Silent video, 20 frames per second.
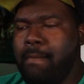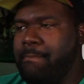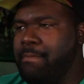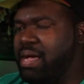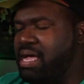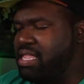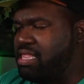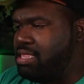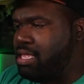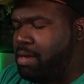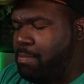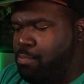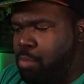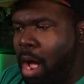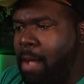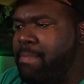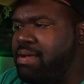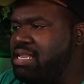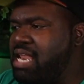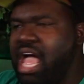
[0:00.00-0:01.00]
but they're
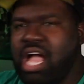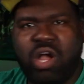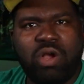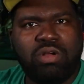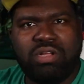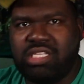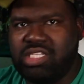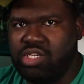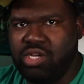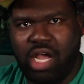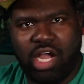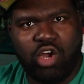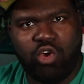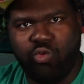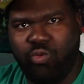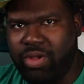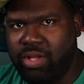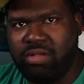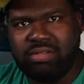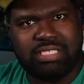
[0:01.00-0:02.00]
probably not going to
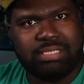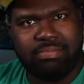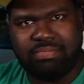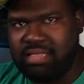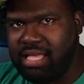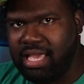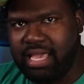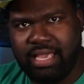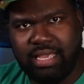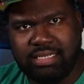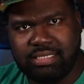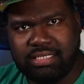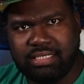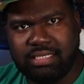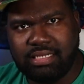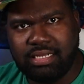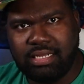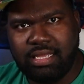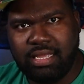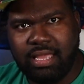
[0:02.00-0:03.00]
agree on some
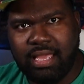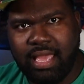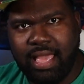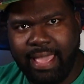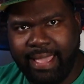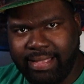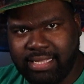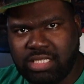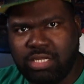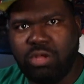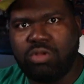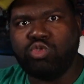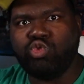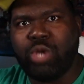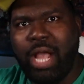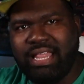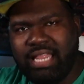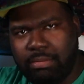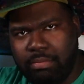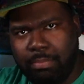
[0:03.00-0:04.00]
things, and it's gonna
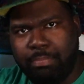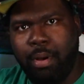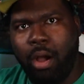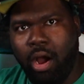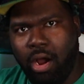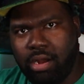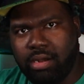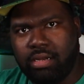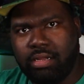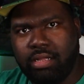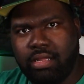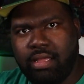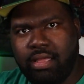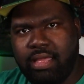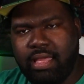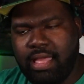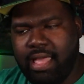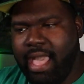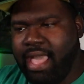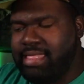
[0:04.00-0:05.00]
drive them apart.
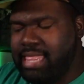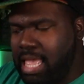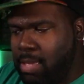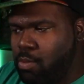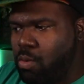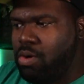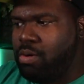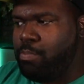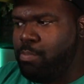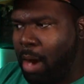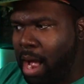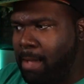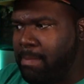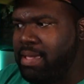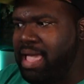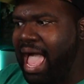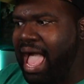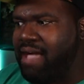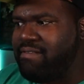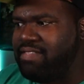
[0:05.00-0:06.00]
And then we'll
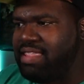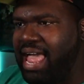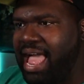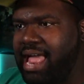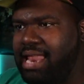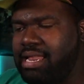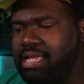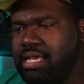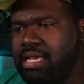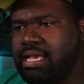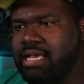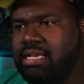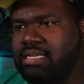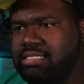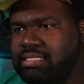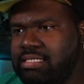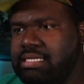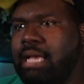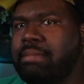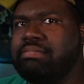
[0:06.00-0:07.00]
probably have that
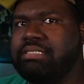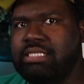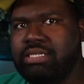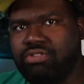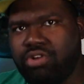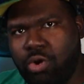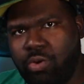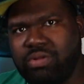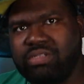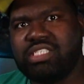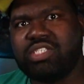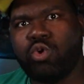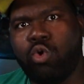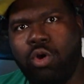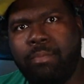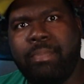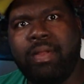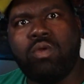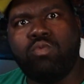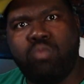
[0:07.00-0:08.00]
Sub-Zero and
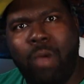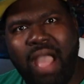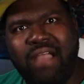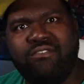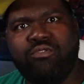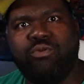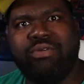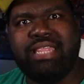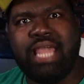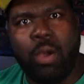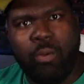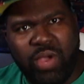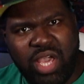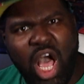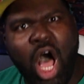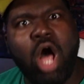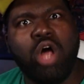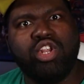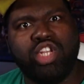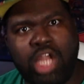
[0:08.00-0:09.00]
Scorpion rivalry that we
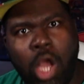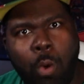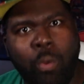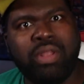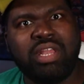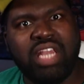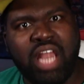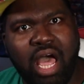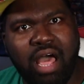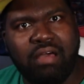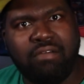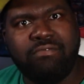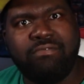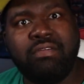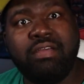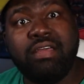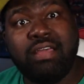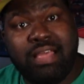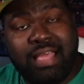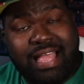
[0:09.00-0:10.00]
all know and love.
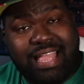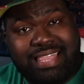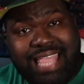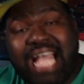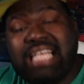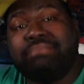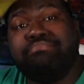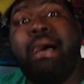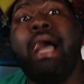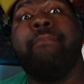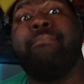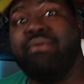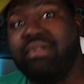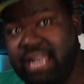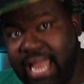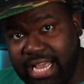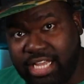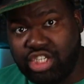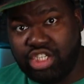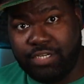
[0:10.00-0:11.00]
That's my
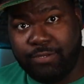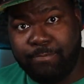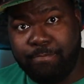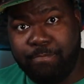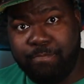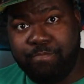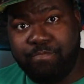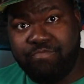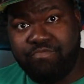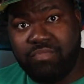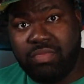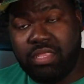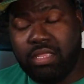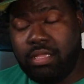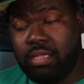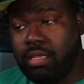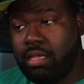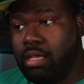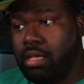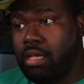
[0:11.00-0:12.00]
prediction.
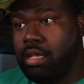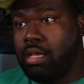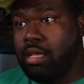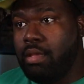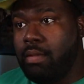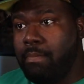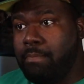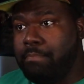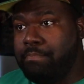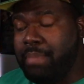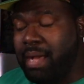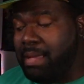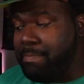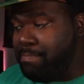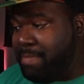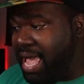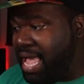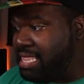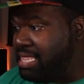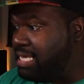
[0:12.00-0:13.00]

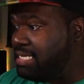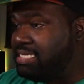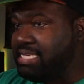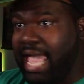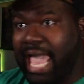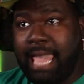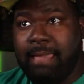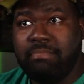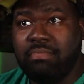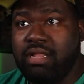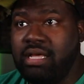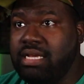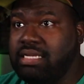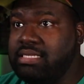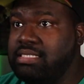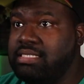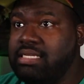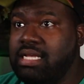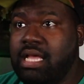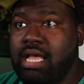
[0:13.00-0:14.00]
But man, this game
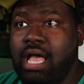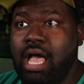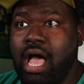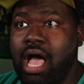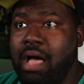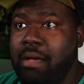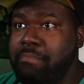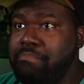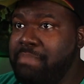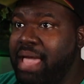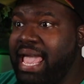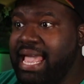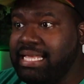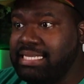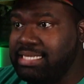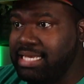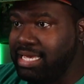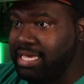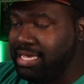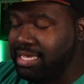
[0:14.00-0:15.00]
looks
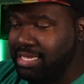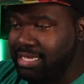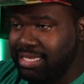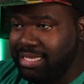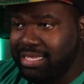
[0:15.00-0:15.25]
amazing.